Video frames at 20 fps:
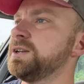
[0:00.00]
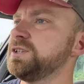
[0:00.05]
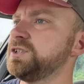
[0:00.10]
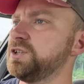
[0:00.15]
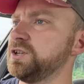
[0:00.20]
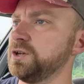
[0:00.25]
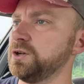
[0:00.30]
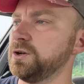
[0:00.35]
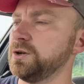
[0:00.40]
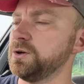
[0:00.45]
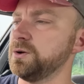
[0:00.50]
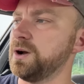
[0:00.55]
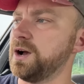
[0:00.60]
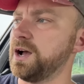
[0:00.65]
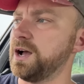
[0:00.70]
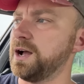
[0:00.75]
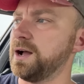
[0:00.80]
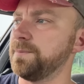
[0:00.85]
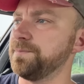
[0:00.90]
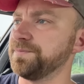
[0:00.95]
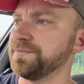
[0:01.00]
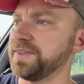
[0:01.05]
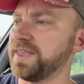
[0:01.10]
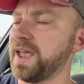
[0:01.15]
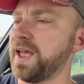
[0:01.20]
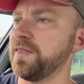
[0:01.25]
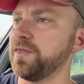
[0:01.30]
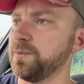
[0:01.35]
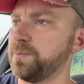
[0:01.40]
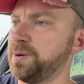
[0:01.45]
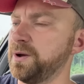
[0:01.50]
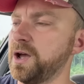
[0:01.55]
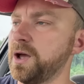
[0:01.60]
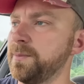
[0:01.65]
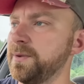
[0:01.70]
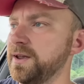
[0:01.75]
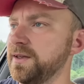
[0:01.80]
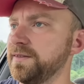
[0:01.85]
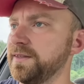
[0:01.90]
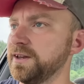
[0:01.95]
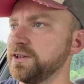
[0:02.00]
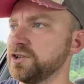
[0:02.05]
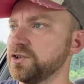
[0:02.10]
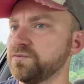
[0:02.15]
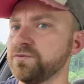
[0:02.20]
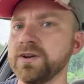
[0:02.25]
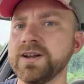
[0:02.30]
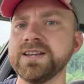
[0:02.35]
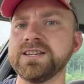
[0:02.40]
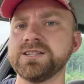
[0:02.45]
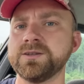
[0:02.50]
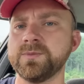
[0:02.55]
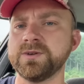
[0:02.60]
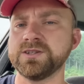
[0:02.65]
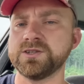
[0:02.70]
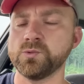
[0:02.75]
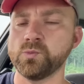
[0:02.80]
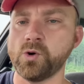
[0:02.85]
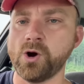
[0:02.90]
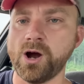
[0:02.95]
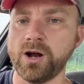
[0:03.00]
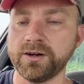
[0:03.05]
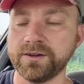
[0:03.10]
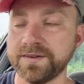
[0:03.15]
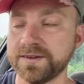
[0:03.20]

to um, get the permit, they just released them into the wild.